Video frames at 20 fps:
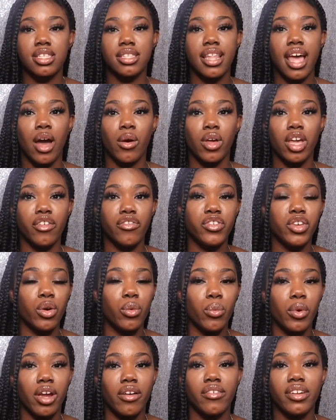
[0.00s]
Now, if you're
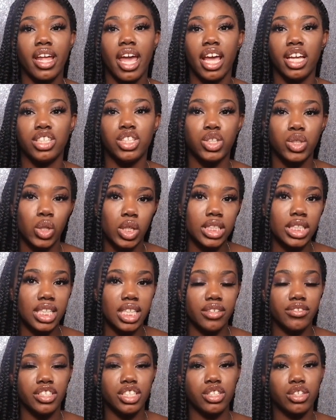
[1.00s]
wearing a short
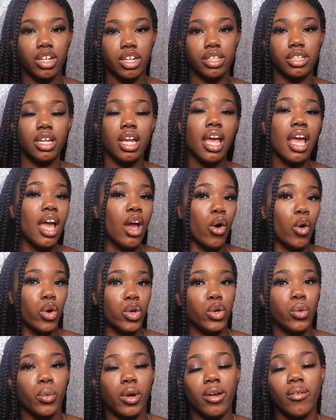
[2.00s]
sleeve shirt or
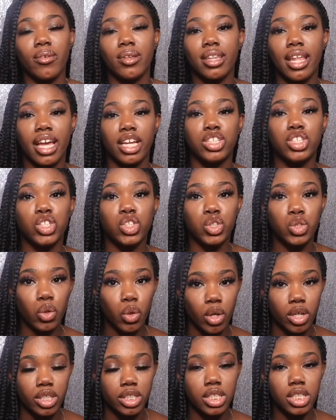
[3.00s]
you're wearing like
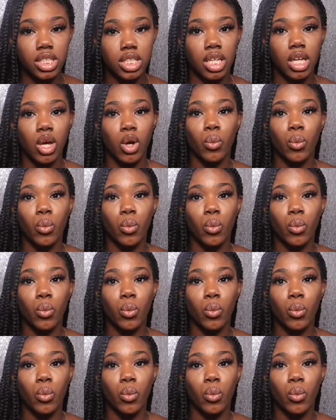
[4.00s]
shorts,